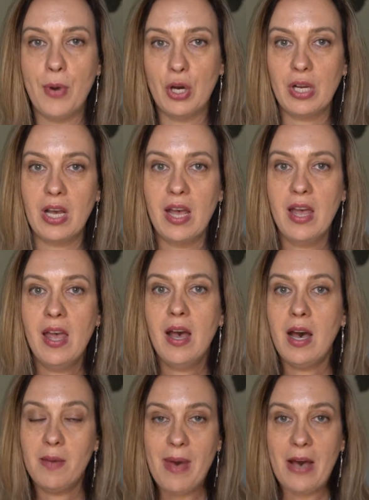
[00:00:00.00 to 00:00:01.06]
book
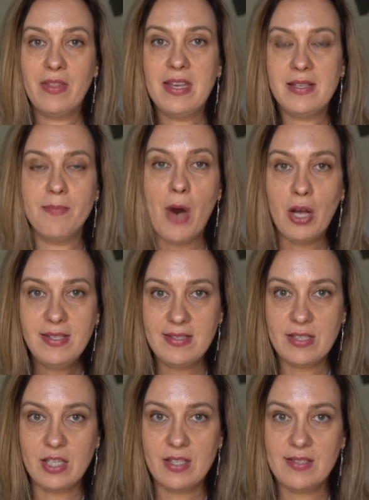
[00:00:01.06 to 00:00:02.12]
about these
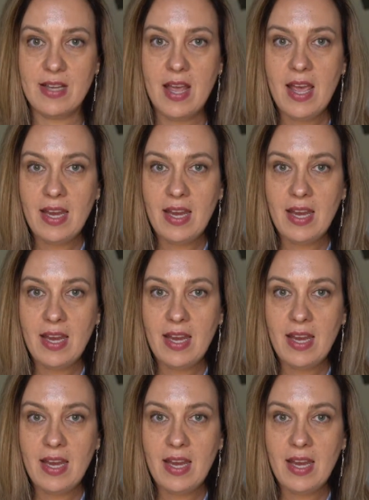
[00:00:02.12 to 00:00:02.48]
monsters.